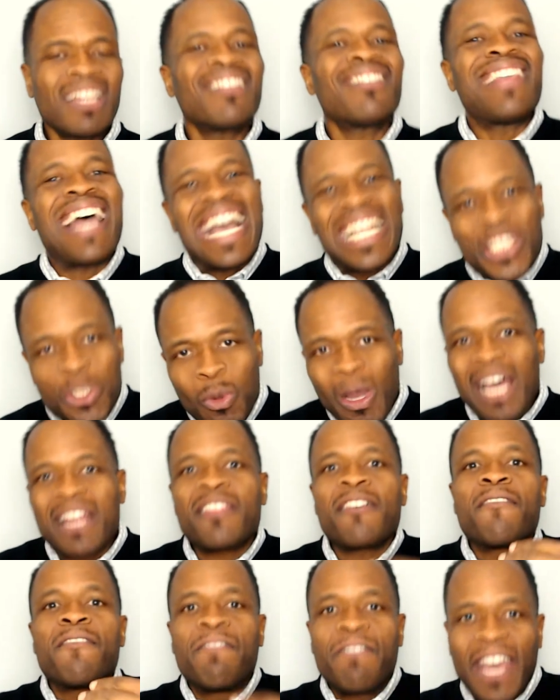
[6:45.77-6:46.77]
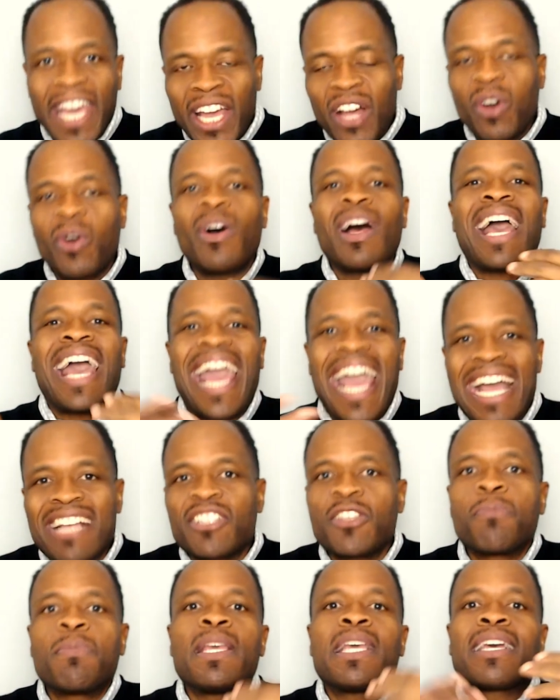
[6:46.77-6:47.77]
That's why the veil
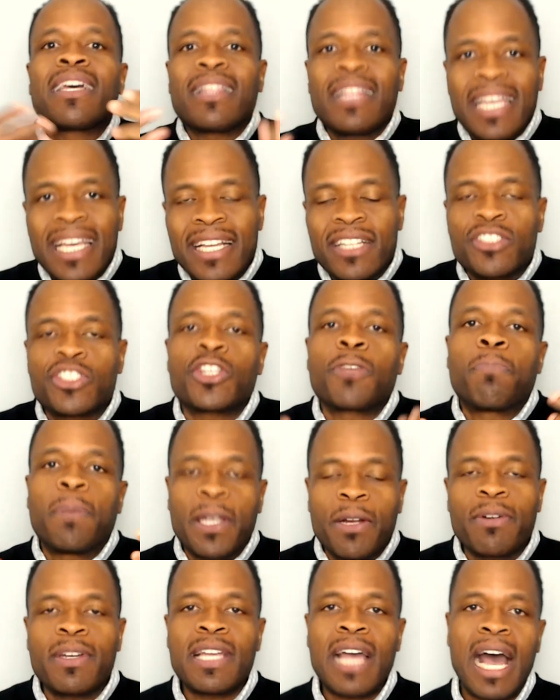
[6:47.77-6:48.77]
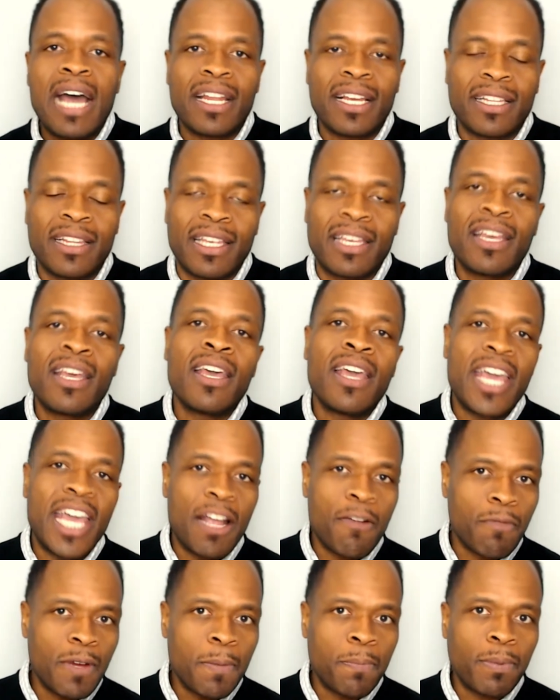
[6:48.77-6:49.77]
had to be cleansed periodically
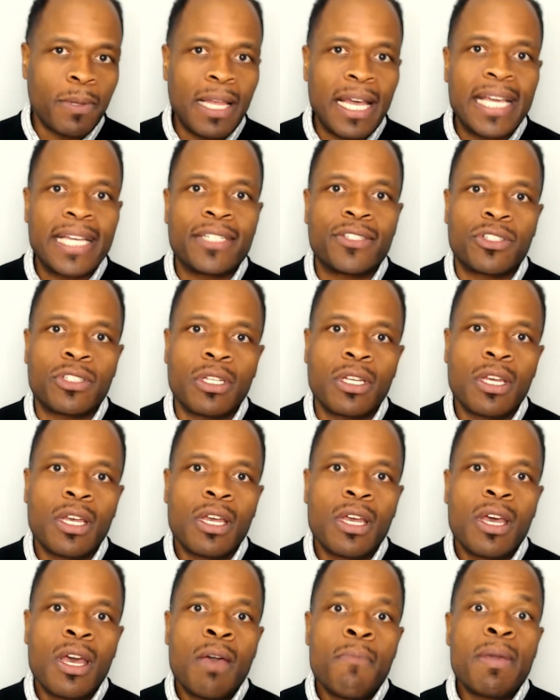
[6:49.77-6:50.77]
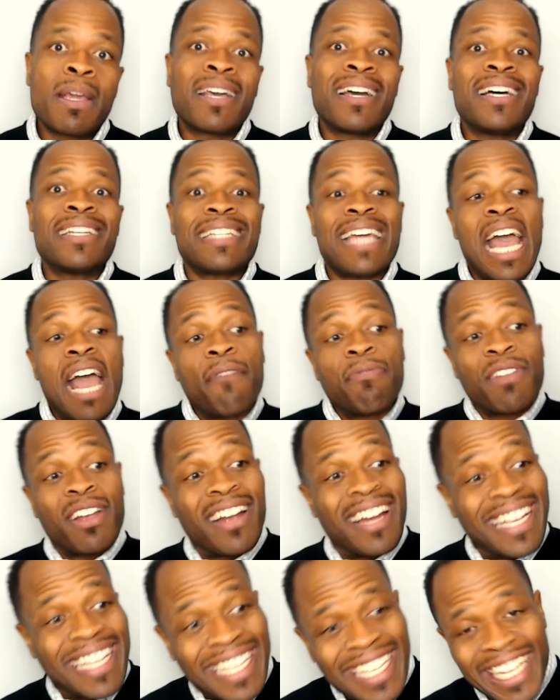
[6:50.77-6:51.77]
and replaced. Because after
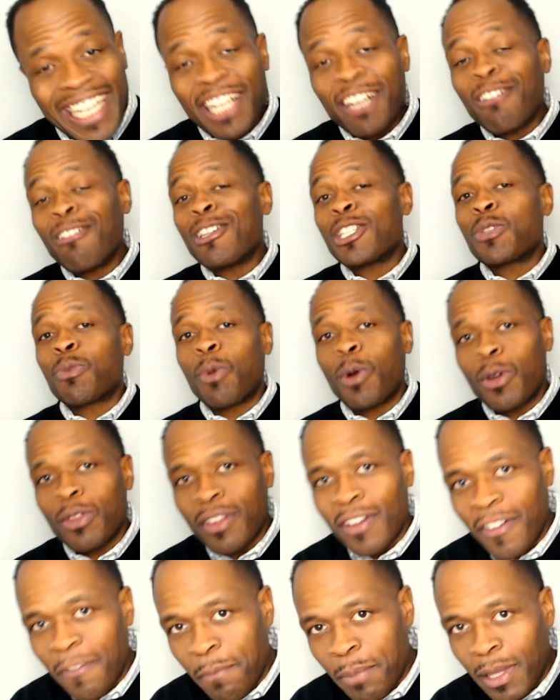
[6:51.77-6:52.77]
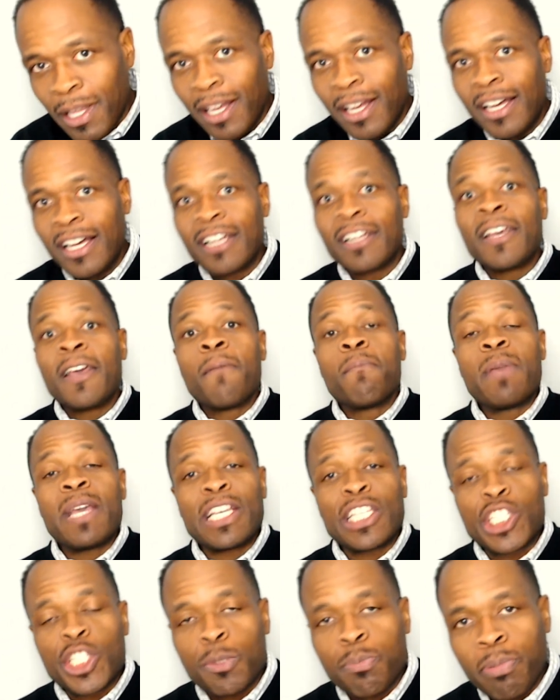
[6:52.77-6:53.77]
a year's worth of blood
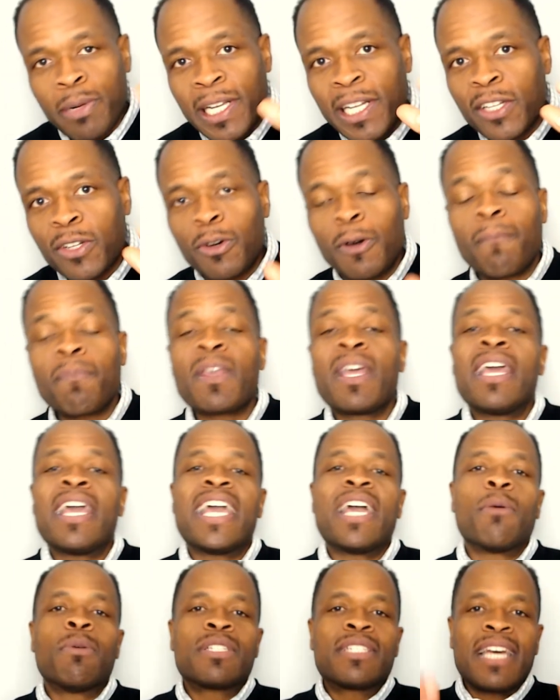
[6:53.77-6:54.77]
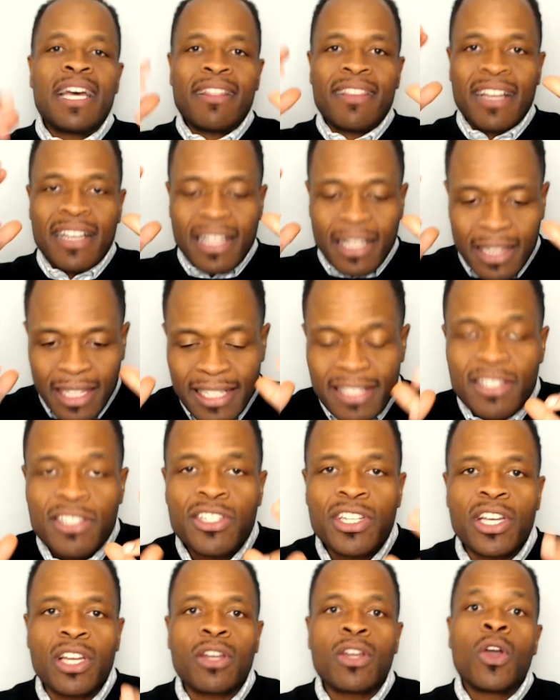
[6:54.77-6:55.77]
being sprinkled, it was at the
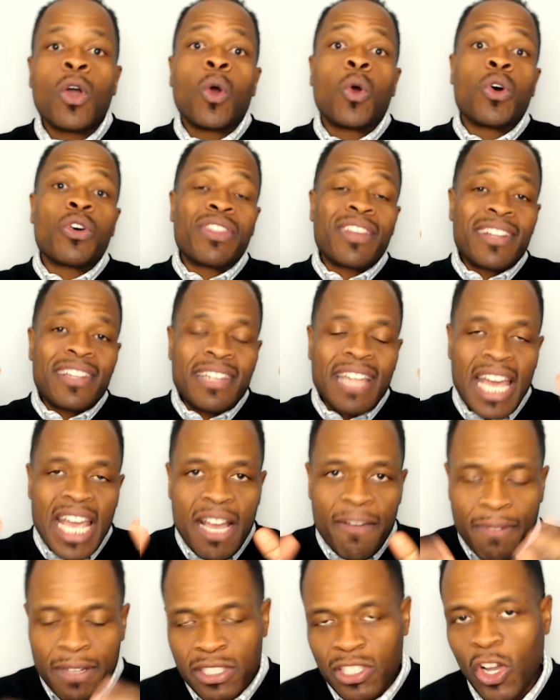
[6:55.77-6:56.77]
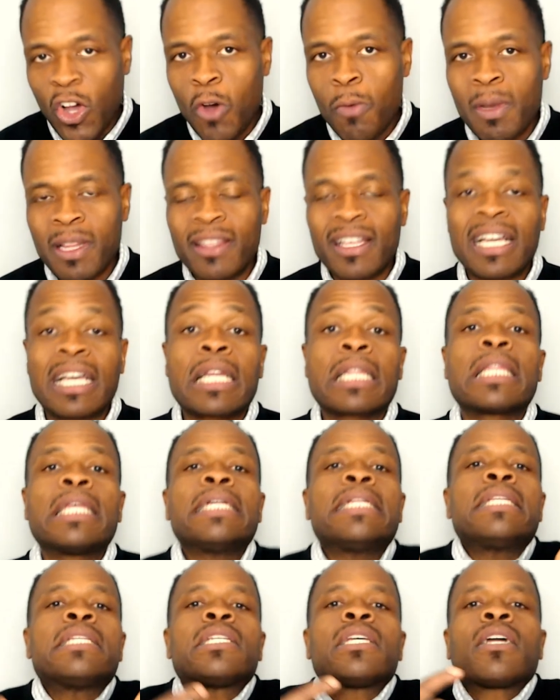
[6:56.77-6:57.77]
cleansing or the Day of Atonement, the
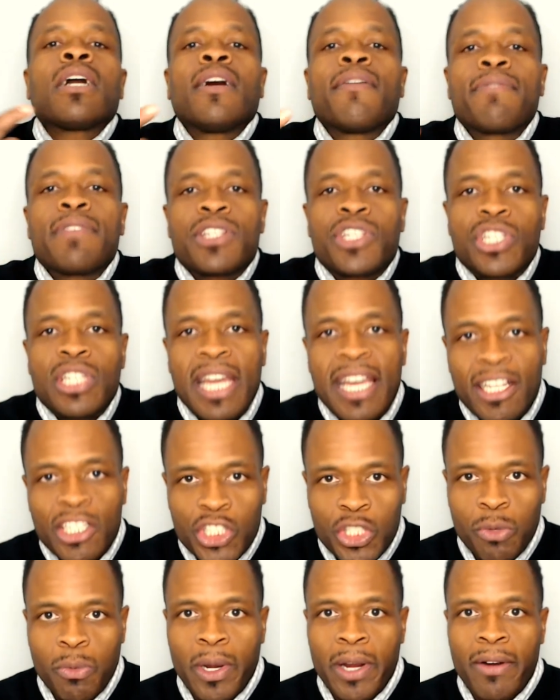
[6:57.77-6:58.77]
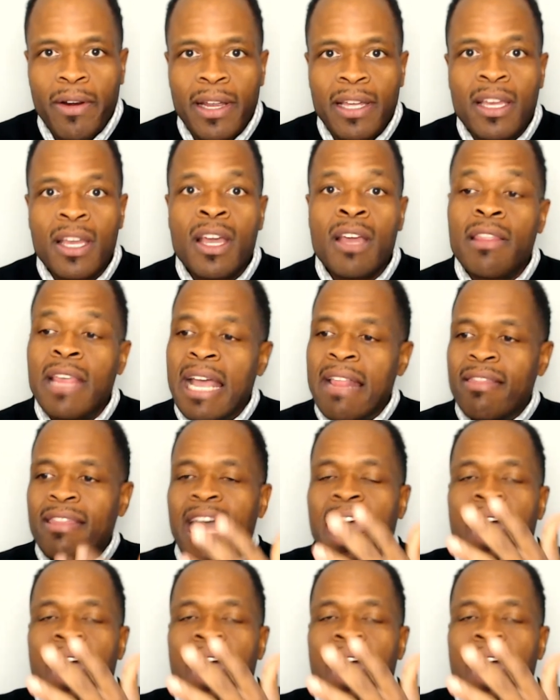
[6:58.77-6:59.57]
cleansing of the sanctuary, that